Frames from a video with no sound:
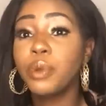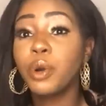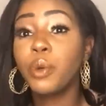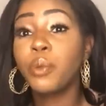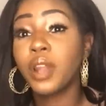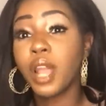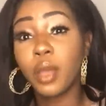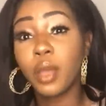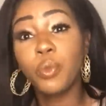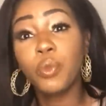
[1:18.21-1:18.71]

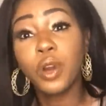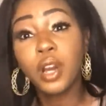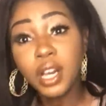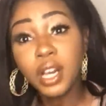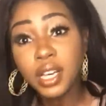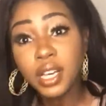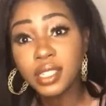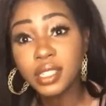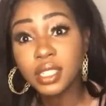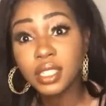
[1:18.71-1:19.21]
What I
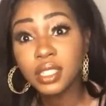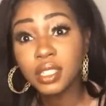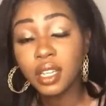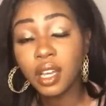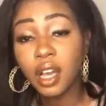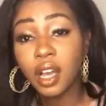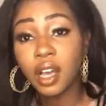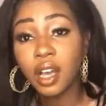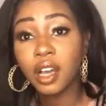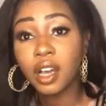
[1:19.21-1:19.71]
was
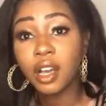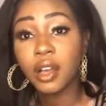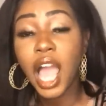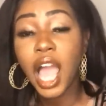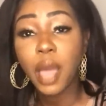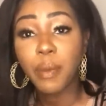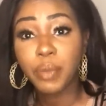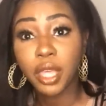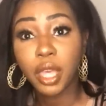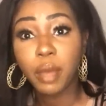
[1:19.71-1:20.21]

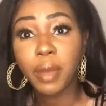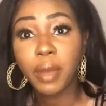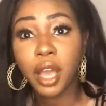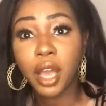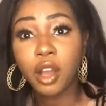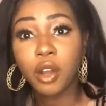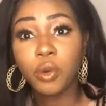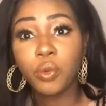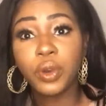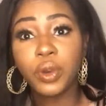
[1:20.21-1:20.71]
happy
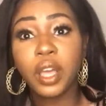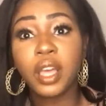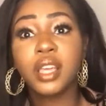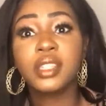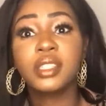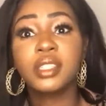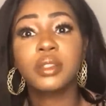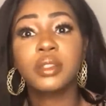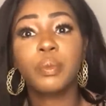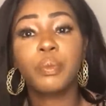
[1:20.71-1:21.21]
about
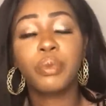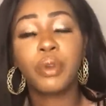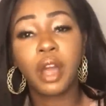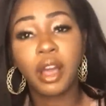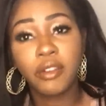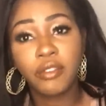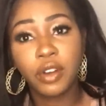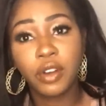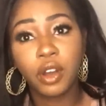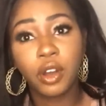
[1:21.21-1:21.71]
was
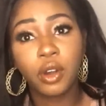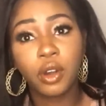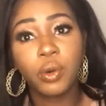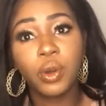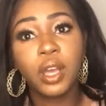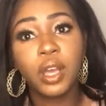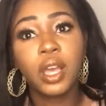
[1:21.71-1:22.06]
Bravo